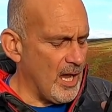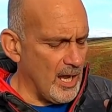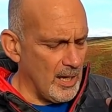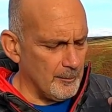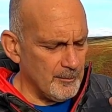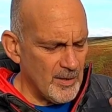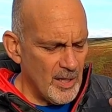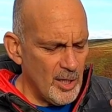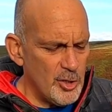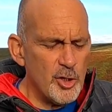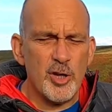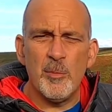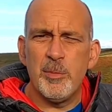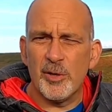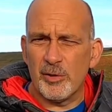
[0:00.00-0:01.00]

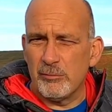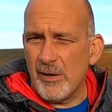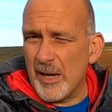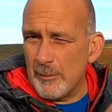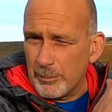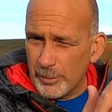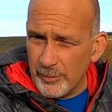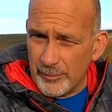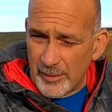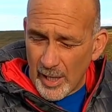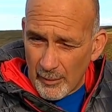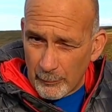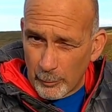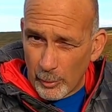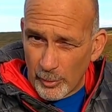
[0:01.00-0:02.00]
You can put a rainproof
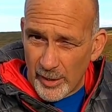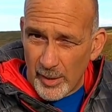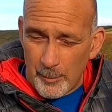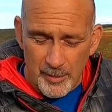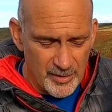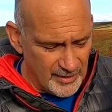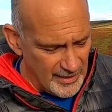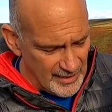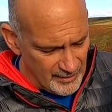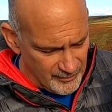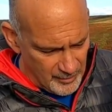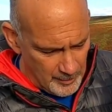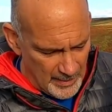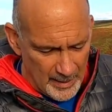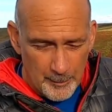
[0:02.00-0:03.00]
cover on it, but again,
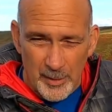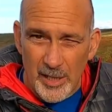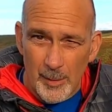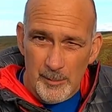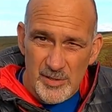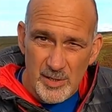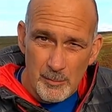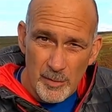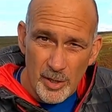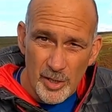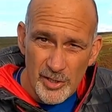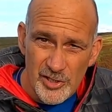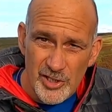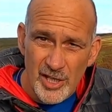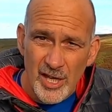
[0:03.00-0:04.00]
if the pack becomes
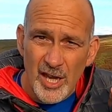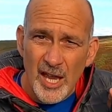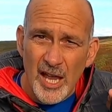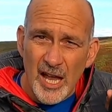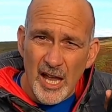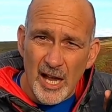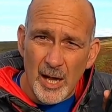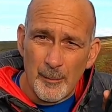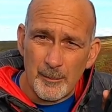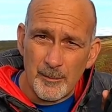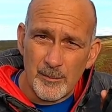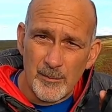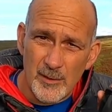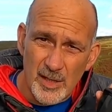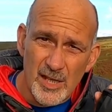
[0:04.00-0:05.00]
immersed, things
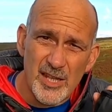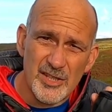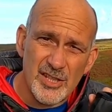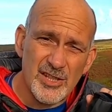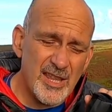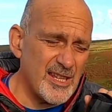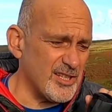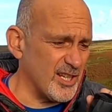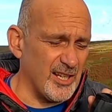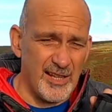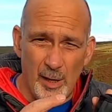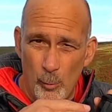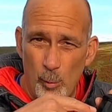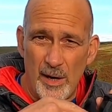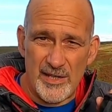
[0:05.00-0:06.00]
are
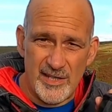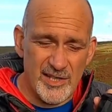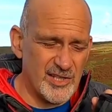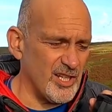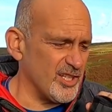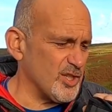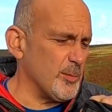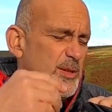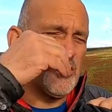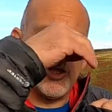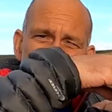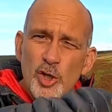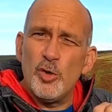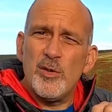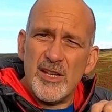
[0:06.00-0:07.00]
going to get wet inside. So we
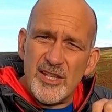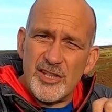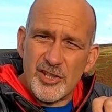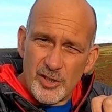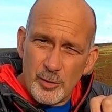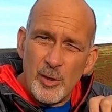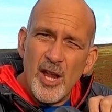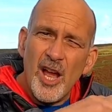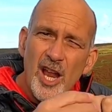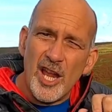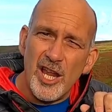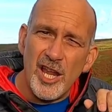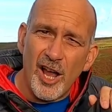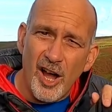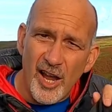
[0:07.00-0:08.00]
do need to
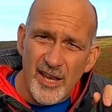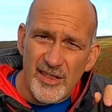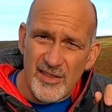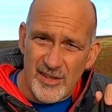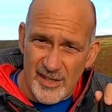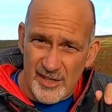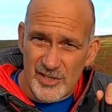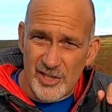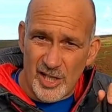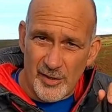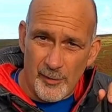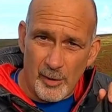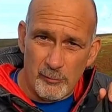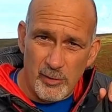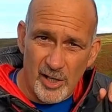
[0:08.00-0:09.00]
line the
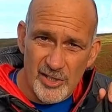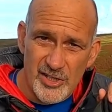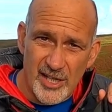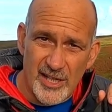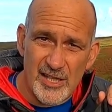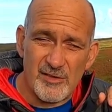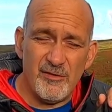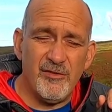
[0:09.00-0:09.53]
inside of our rucksack.